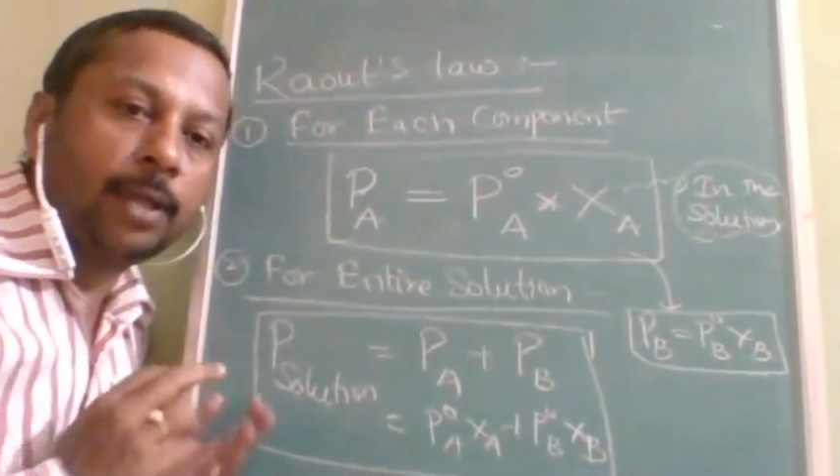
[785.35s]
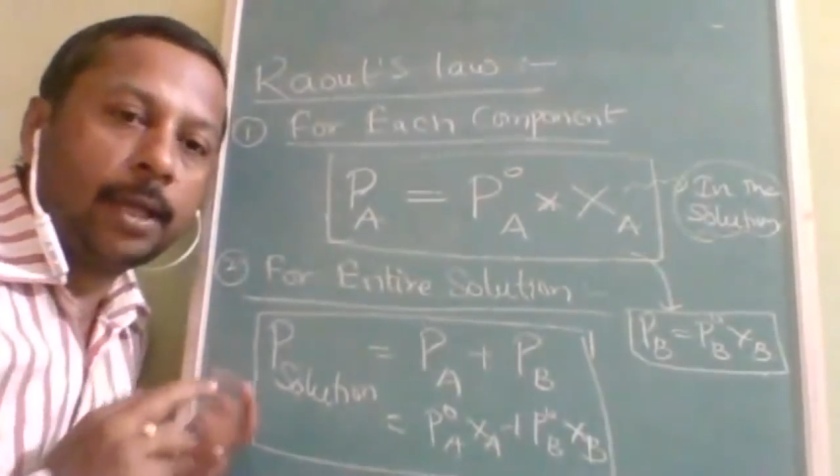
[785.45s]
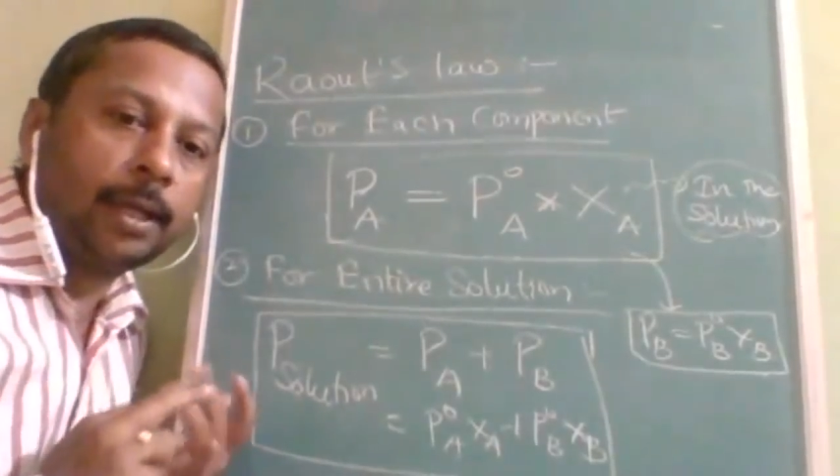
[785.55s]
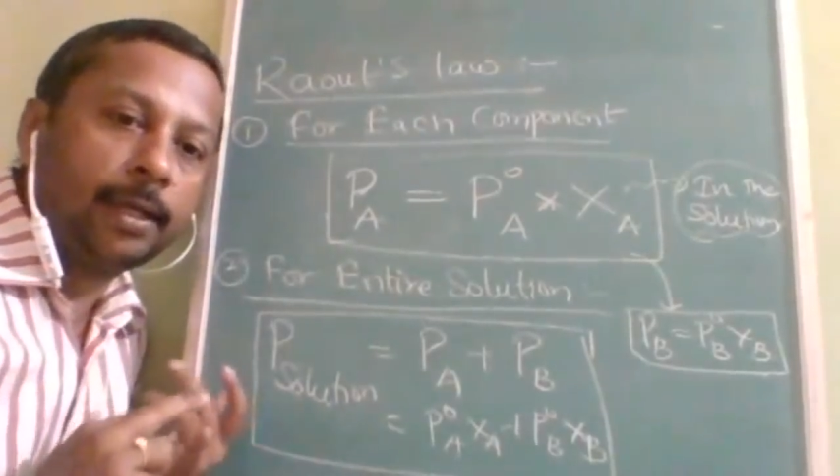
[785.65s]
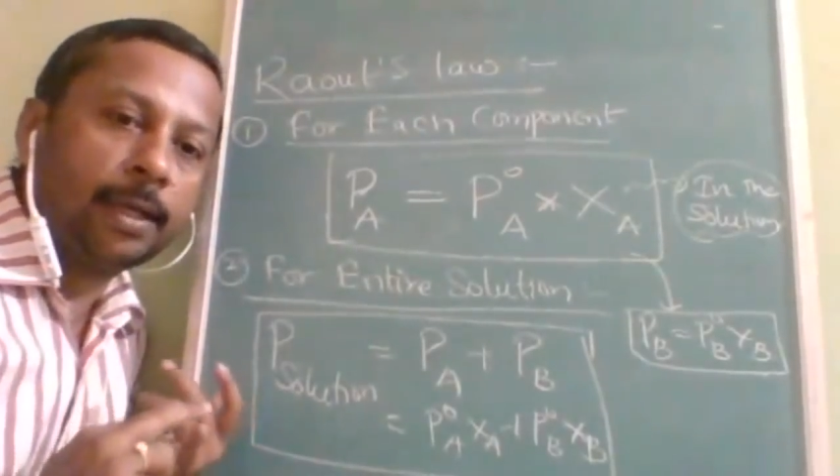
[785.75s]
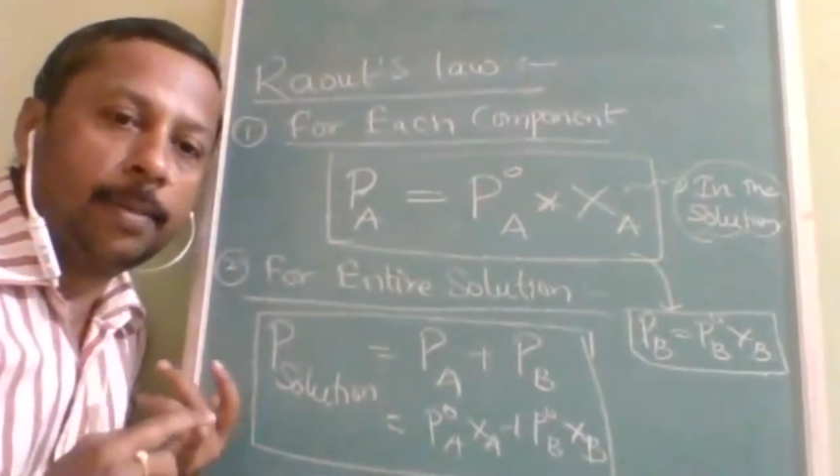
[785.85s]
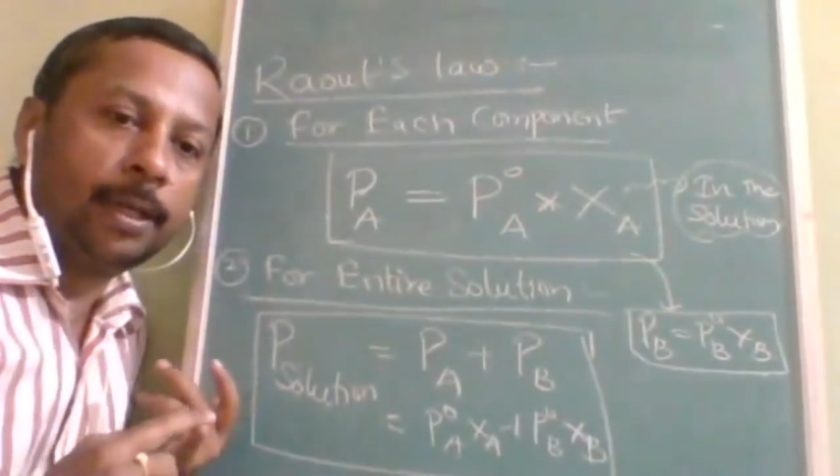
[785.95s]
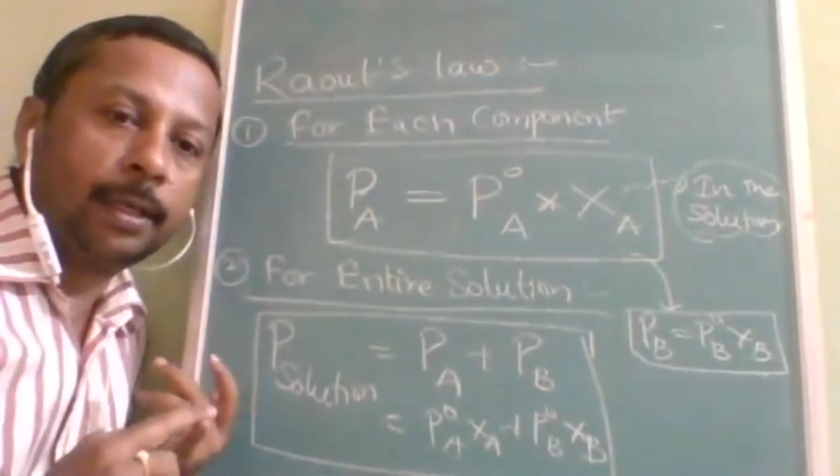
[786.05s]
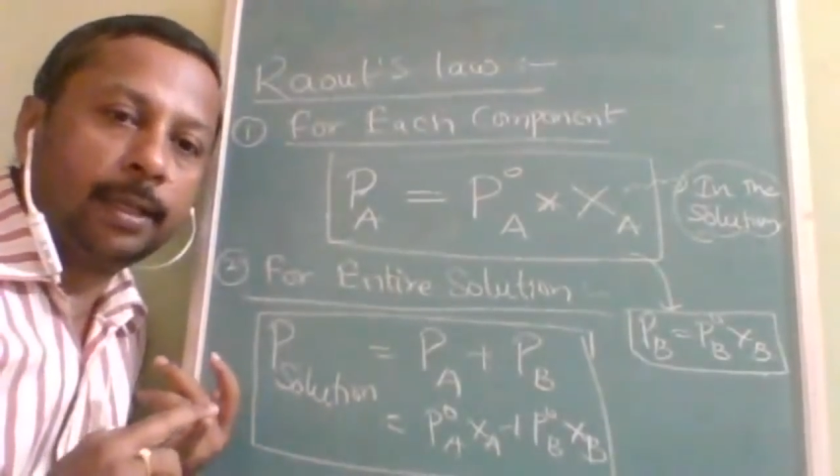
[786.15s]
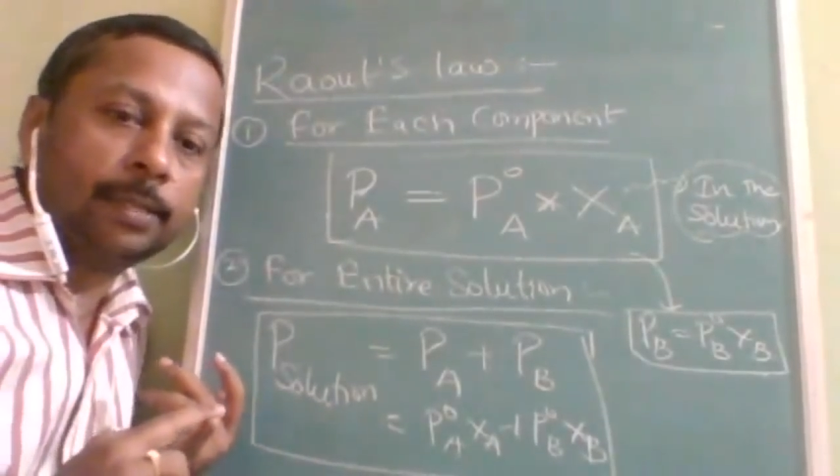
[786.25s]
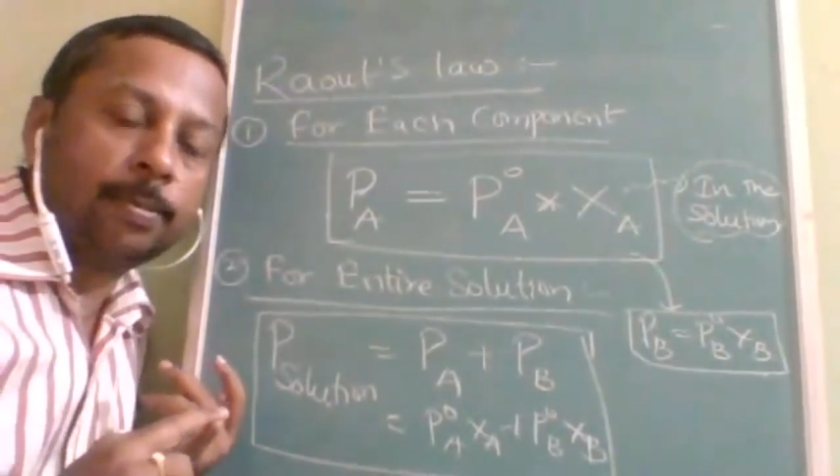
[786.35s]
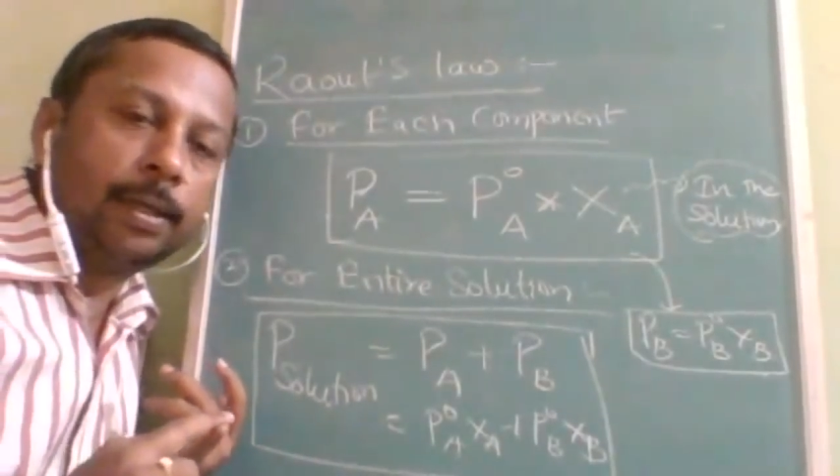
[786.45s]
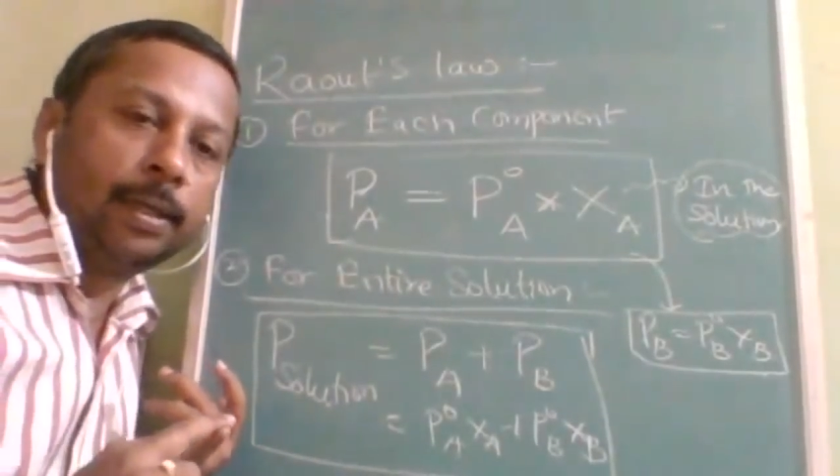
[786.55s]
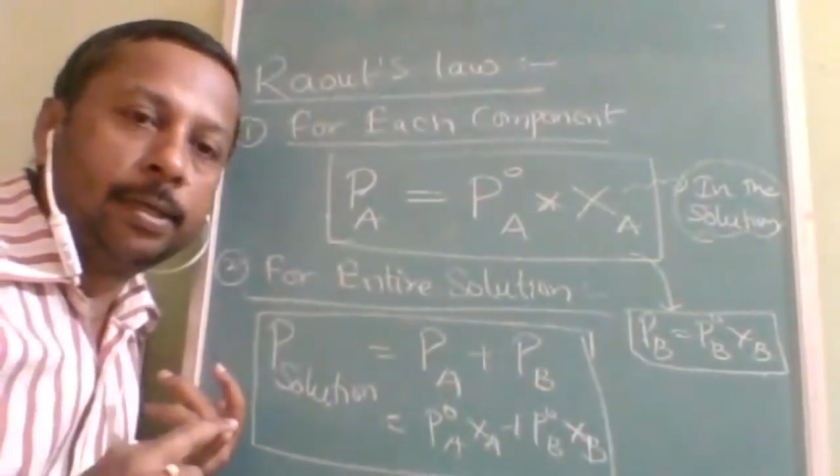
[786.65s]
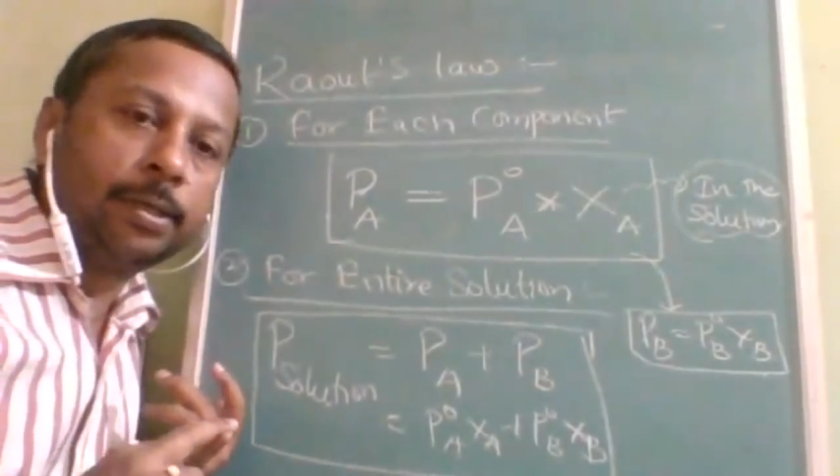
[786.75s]
diagrammatic
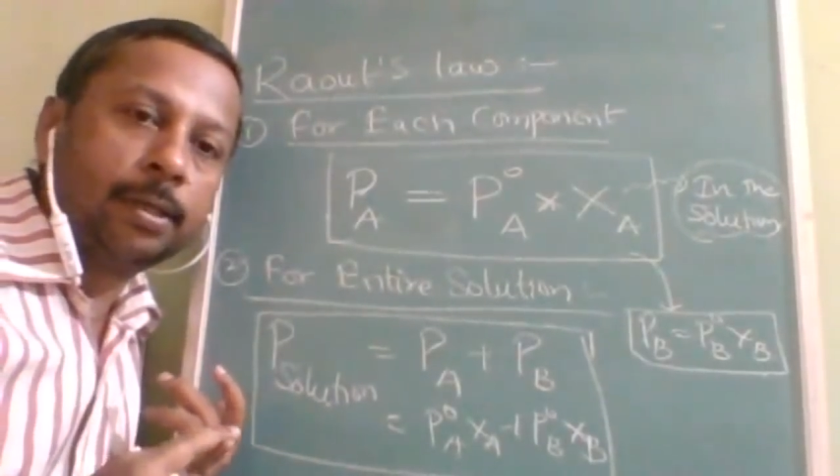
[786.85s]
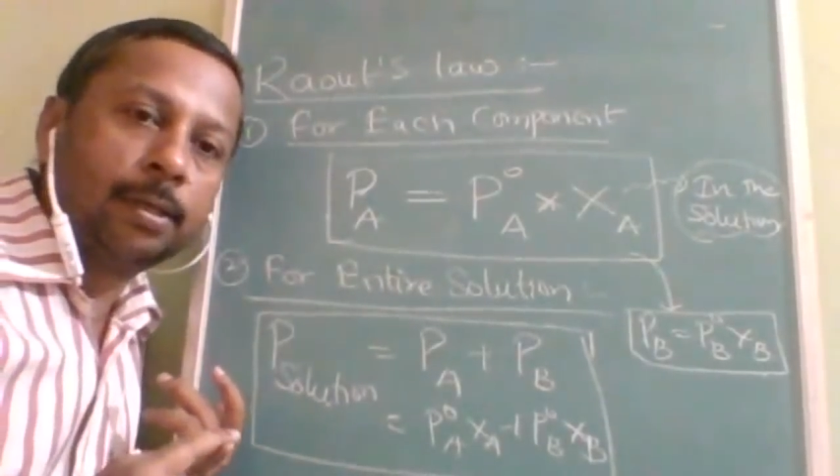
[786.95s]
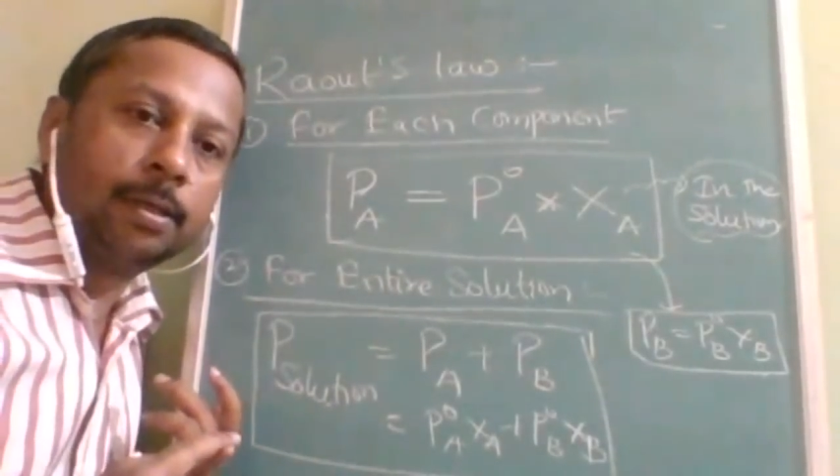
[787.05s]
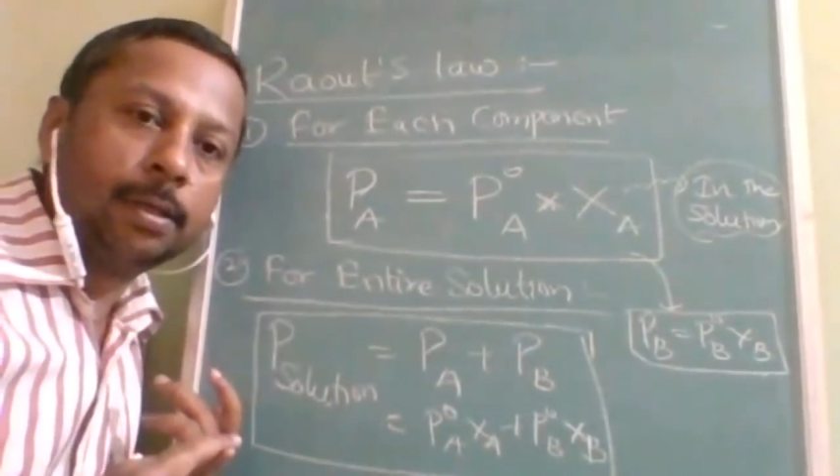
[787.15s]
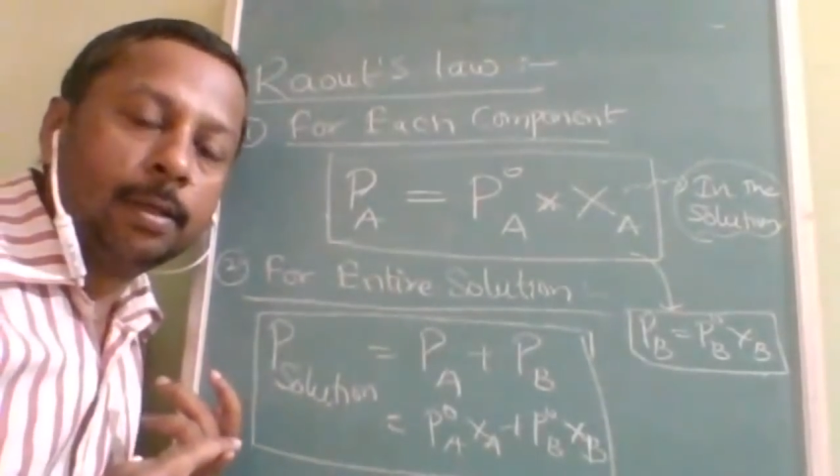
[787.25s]
explanation,